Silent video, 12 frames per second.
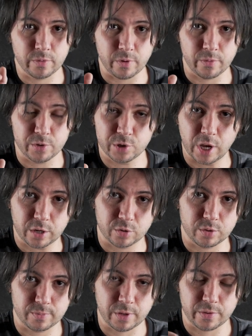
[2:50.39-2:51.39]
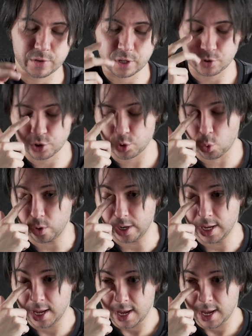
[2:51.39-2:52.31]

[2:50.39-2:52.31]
on the second story.